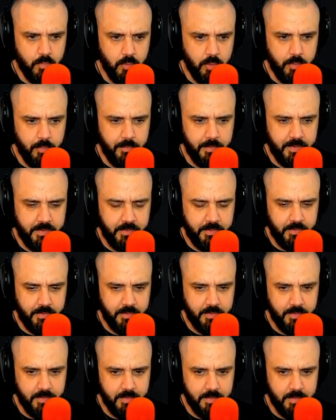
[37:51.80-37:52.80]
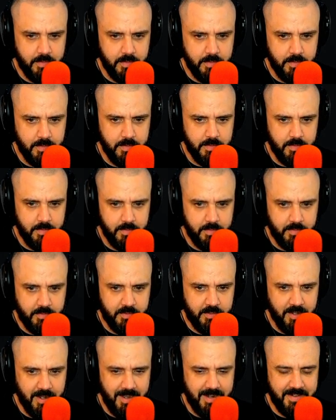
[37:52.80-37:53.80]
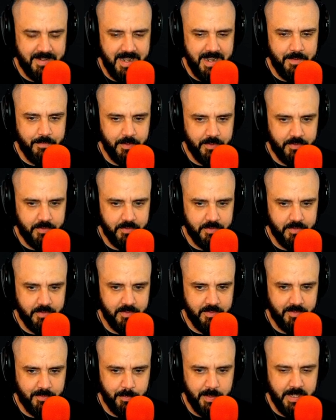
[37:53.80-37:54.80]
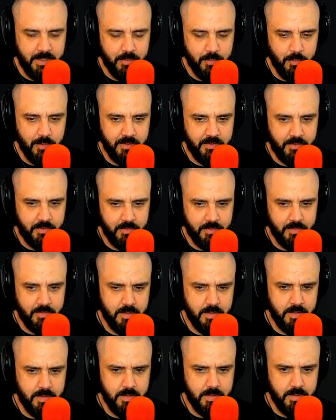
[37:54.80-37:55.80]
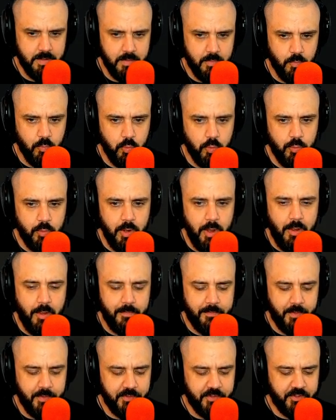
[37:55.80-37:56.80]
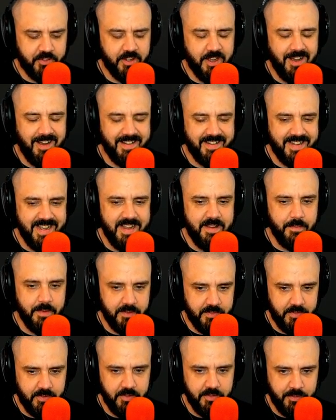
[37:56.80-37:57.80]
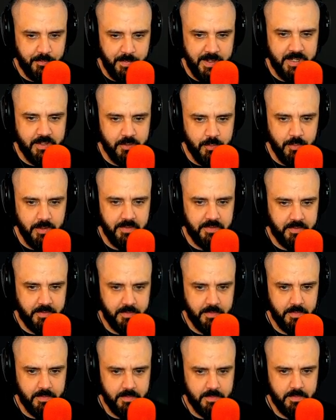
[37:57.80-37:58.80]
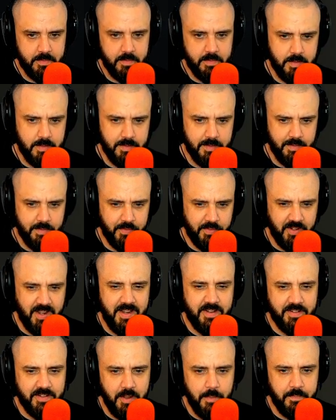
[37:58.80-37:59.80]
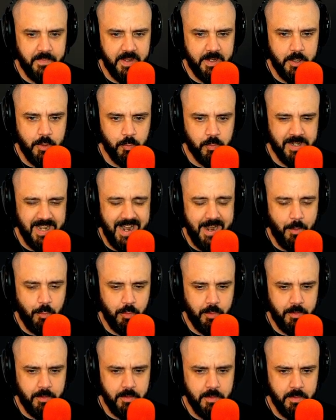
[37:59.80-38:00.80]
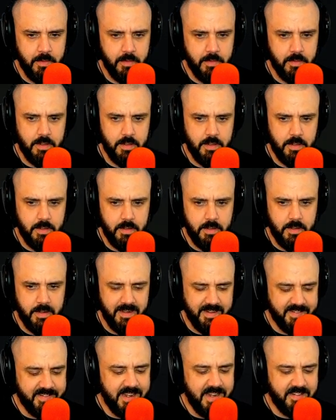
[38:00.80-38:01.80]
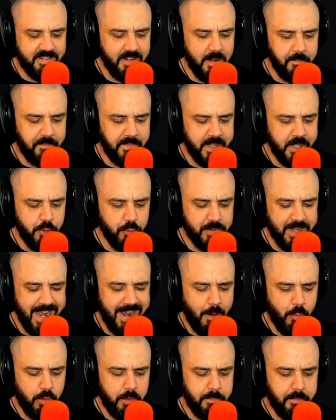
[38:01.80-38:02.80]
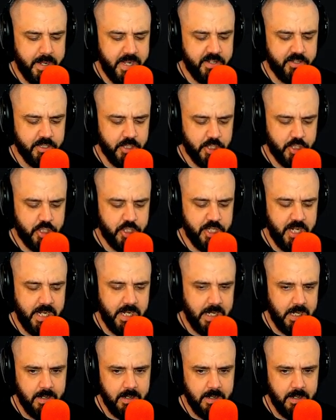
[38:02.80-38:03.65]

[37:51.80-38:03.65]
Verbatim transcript: Rubus? Davis? Scott Davis. Speak to us. Rudolph Scott Davis. Speak to us. Say something, you coward. Say something, you coward piece of shit.